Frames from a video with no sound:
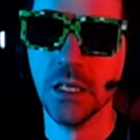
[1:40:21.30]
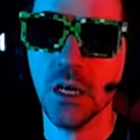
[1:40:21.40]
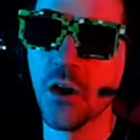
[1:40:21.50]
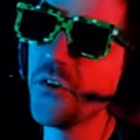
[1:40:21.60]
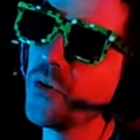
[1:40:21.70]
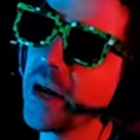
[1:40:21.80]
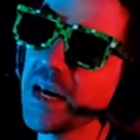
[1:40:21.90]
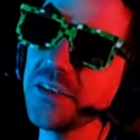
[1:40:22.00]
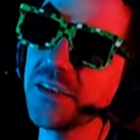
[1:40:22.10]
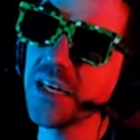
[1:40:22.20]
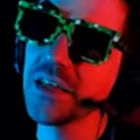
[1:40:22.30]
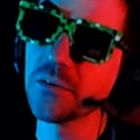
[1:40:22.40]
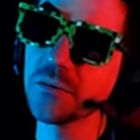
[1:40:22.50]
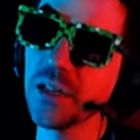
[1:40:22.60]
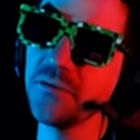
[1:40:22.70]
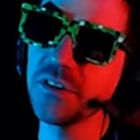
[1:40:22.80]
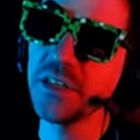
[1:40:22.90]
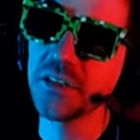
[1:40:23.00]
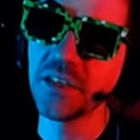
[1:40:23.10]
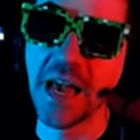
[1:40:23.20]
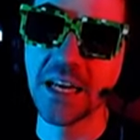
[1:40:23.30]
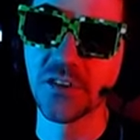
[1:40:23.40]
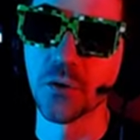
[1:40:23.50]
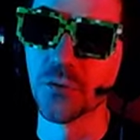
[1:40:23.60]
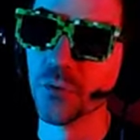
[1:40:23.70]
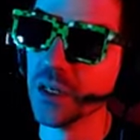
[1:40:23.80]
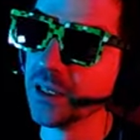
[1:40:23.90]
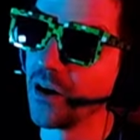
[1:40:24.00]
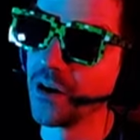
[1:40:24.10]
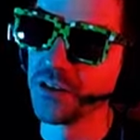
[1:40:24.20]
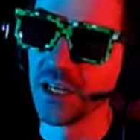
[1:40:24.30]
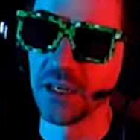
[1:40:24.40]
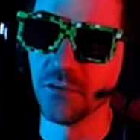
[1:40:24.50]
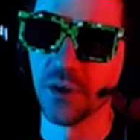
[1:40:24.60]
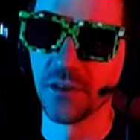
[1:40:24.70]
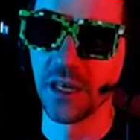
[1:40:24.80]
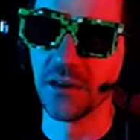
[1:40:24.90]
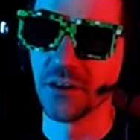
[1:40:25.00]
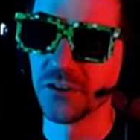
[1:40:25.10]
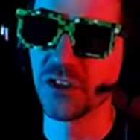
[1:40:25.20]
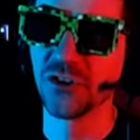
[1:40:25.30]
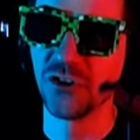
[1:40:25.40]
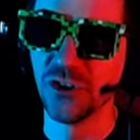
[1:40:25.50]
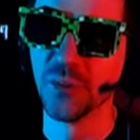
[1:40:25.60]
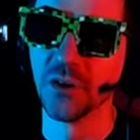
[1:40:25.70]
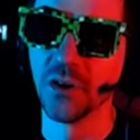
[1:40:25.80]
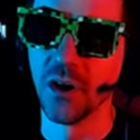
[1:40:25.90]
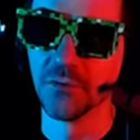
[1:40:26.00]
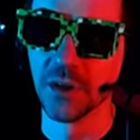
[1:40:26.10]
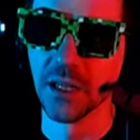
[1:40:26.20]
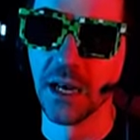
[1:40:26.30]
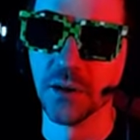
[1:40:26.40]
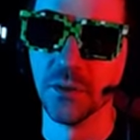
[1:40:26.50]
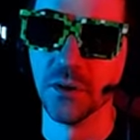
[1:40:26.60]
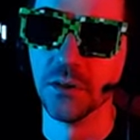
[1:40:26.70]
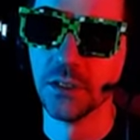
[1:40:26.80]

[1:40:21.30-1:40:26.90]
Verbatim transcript: Although, I gotta say, those level 6 attacks are really hard to hit with and are just super unreliable.